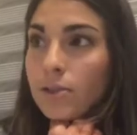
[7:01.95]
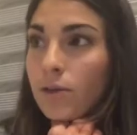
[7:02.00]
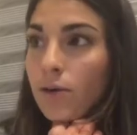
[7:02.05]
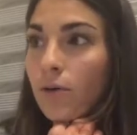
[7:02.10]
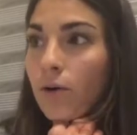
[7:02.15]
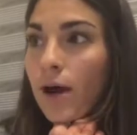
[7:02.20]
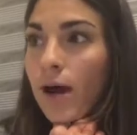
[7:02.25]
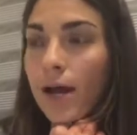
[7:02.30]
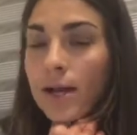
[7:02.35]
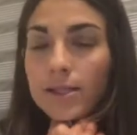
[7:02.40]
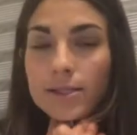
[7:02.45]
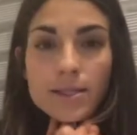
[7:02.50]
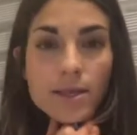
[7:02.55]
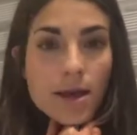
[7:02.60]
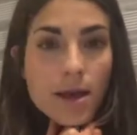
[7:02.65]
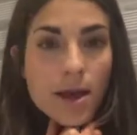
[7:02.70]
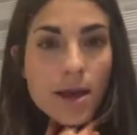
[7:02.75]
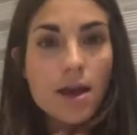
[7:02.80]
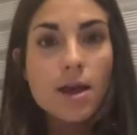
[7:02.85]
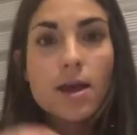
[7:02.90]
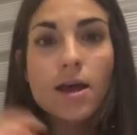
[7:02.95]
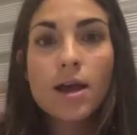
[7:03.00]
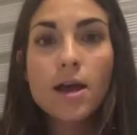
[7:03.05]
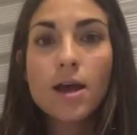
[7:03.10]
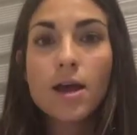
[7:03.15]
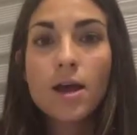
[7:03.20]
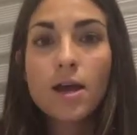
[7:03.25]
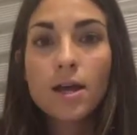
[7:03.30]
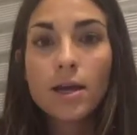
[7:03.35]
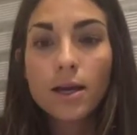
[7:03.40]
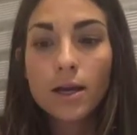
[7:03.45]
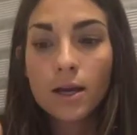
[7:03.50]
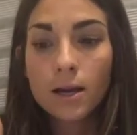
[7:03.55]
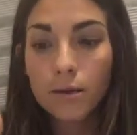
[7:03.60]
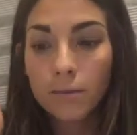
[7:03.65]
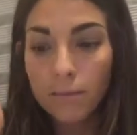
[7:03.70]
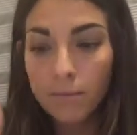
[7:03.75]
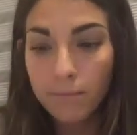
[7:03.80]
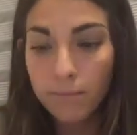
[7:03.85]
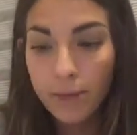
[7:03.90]
So I say,
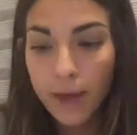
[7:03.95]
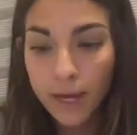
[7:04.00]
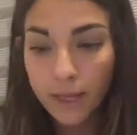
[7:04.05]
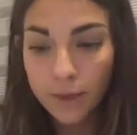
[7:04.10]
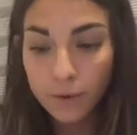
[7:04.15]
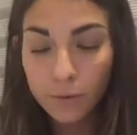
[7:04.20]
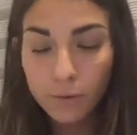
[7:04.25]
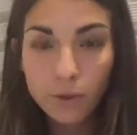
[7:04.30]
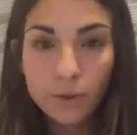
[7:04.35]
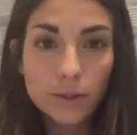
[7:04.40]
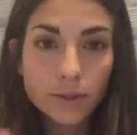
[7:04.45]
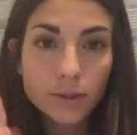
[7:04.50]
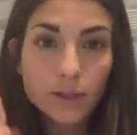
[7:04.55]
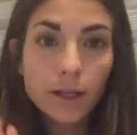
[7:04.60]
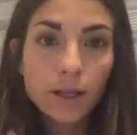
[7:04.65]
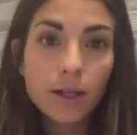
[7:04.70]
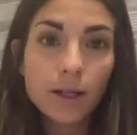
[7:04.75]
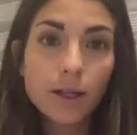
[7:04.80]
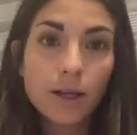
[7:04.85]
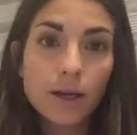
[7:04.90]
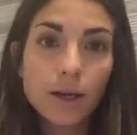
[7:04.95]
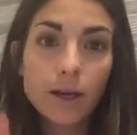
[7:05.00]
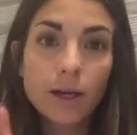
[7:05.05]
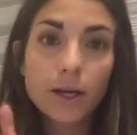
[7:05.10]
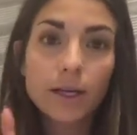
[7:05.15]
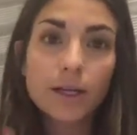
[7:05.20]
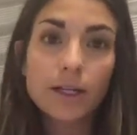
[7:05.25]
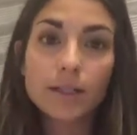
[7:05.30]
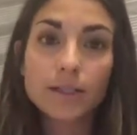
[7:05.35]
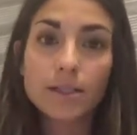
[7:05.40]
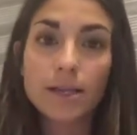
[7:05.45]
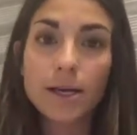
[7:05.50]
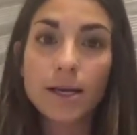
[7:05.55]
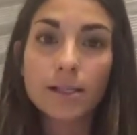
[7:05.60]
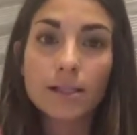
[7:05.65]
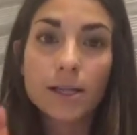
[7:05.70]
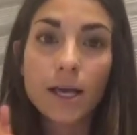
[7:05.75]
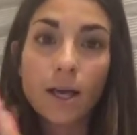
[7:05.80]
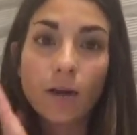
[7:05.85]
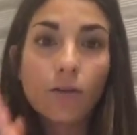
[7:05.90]
make the rules clear and
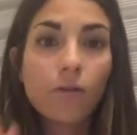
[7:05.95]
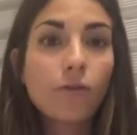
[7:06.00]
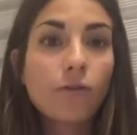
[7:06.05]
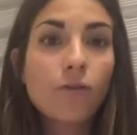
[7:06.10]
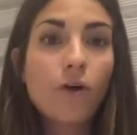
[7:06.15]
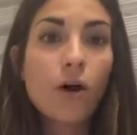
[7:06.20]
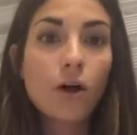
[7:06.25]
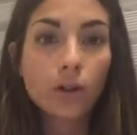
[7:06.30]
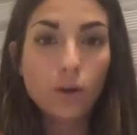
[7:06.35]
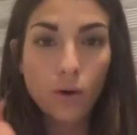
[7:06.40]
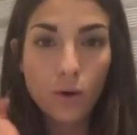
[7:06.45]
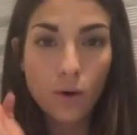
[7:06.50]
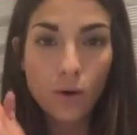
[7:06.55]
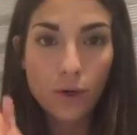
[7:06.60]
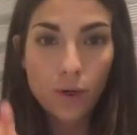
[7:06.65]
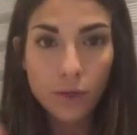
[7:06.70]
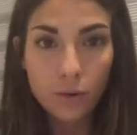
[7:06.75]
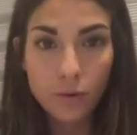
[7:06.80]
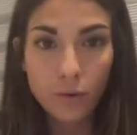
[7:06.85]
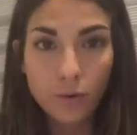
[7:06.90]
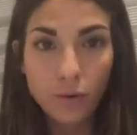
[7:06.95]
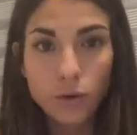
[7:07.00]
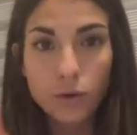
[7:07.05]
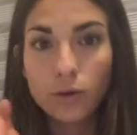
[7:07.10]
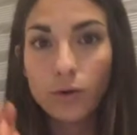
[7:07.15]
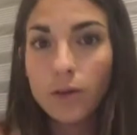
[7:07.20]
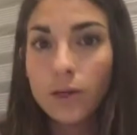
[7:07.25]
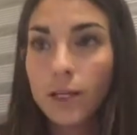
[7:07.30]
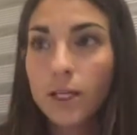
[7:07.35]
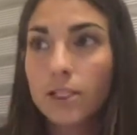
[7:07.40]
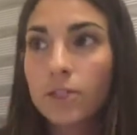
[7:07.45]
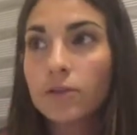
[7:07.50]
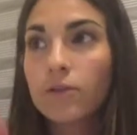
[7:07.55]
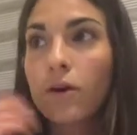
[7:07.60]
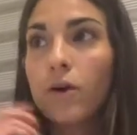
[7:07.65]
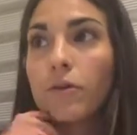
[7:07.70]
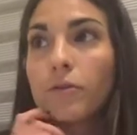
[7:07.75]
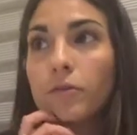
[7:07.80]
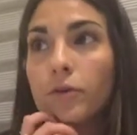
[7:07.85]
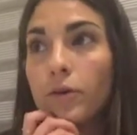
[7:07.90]
concise and follow through. You need to
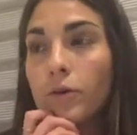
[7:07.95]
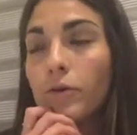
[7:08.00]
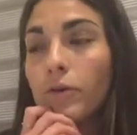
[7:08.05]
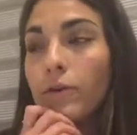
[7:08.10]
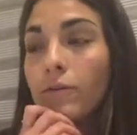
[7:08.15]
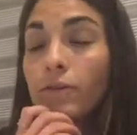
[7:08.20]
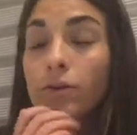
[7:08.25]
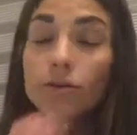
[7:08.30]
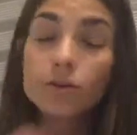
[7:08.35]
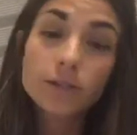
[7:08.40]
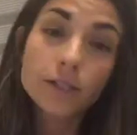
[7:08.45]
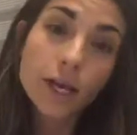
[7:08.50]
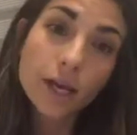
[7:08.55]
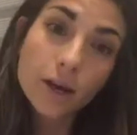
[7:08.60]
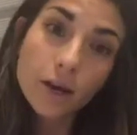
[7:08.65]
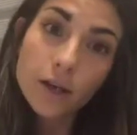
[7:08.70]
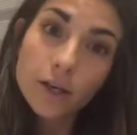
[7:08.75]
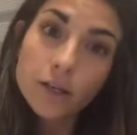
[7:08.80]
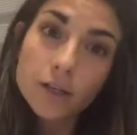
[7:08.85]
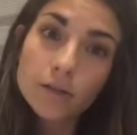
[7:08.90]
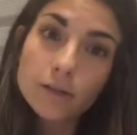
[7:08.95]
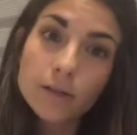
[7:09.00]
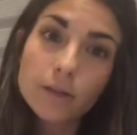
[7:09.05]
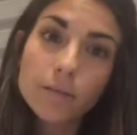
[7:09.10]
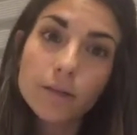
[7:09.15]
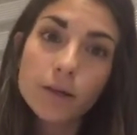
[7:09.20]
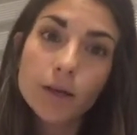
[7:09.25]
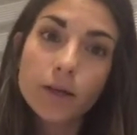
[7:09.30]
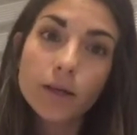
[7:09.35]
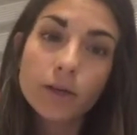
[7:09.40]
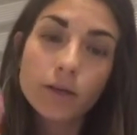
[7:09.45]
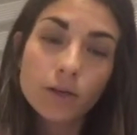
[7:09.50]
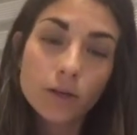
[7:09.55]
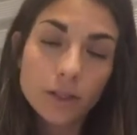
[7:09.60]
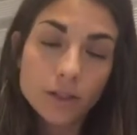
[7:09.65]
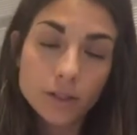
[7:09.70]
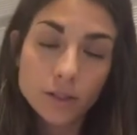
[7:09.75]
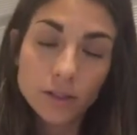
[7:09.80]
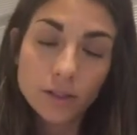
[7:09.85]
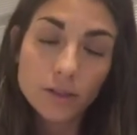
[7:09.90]
follow through. If you say you're going to do something, you
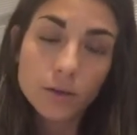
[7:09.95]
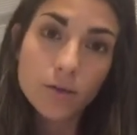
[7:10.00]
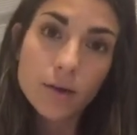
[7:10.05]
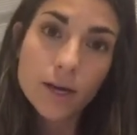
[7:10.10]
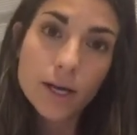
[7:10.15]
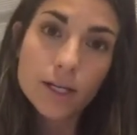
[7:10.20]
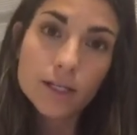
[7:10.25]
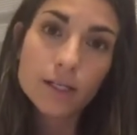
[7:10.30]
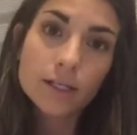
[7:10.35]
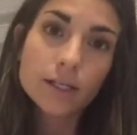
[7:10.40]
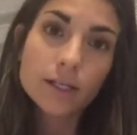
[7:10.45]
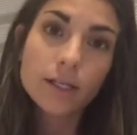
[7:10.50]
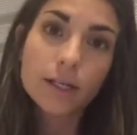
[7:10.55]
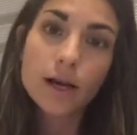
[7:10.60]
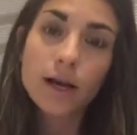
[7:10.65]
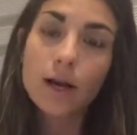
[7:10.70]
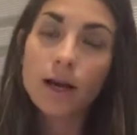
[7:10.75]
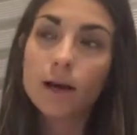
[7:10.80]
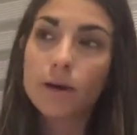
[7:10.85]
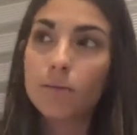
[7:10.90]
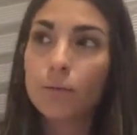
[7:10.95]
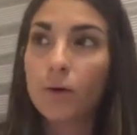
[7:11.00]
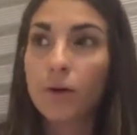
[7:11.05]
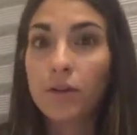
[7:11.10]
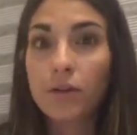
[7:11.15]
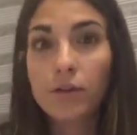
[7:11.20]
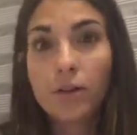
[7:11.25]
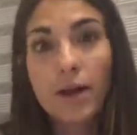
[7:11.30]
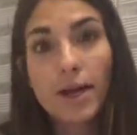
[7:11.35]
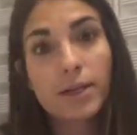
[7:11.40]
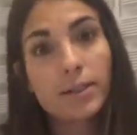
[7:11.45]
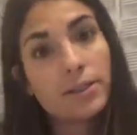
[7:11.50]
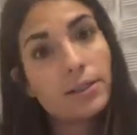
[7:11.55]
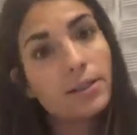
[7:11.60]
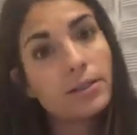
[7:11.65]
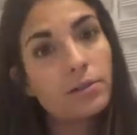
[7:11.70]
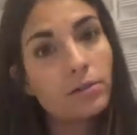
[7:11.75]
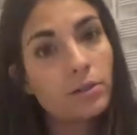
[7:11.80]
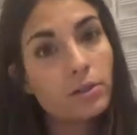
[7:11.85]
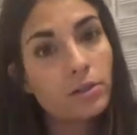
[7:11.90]
need to do it, whether
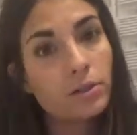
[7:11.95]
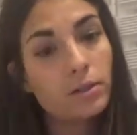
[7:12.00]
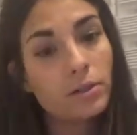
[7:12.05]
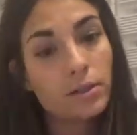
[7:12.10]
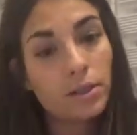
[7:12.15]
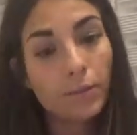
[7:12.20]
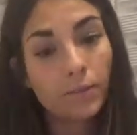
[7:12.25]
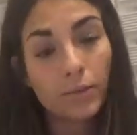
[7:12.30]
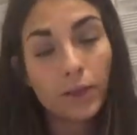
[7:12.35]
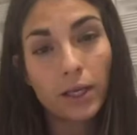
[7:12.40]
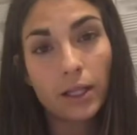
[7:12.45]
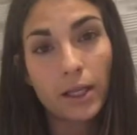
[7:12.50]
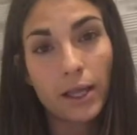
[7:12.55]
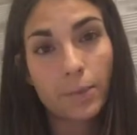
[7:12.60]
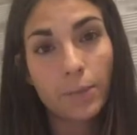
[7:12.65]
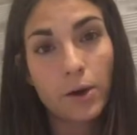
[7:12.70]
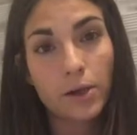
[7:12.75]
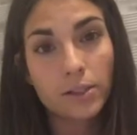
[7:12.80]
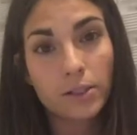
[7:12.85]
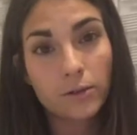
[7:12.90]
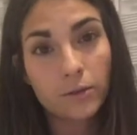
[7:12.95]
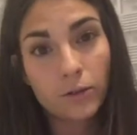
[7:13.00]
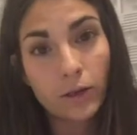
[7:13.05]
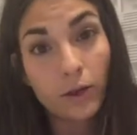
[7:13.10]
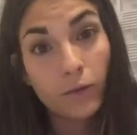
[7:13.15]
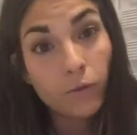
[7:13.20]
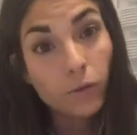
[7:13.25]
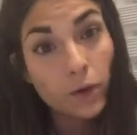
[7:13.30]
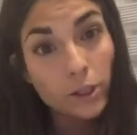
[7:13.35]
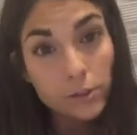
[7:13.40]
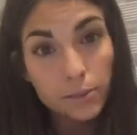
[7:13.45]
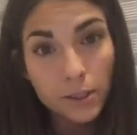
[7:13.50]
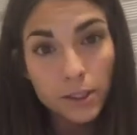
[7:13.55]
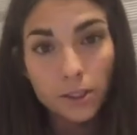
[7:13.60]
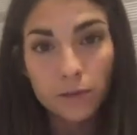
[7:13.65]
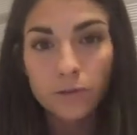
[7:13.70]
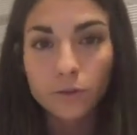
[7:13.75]
that's something like positive reinforcement.